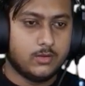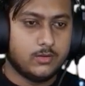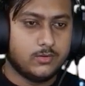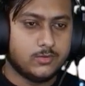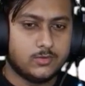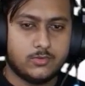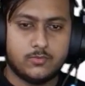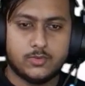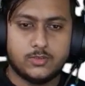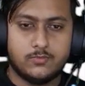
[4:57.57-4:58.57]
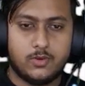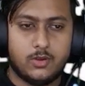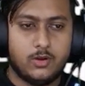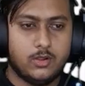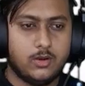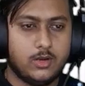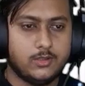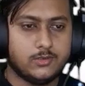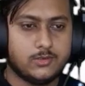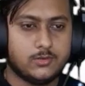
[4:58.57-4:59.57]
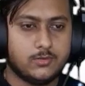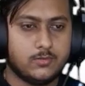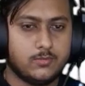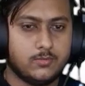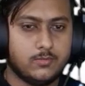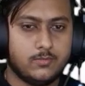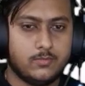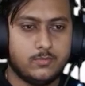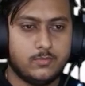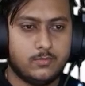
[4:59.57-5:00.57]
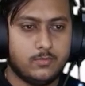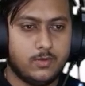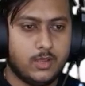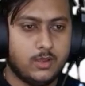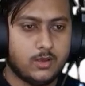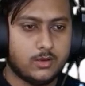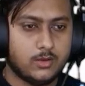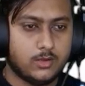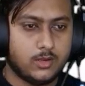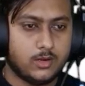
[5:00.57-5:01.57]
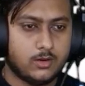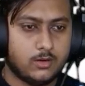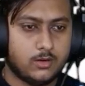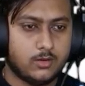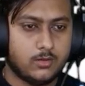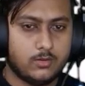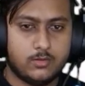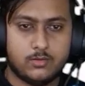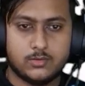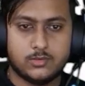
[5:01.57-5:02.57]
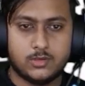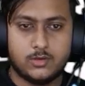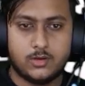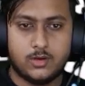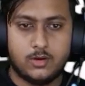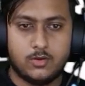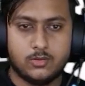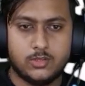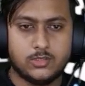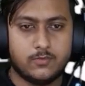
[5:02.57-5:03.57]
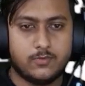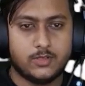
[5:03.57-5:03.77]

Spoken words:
So first of all, let's make a circle on this surface.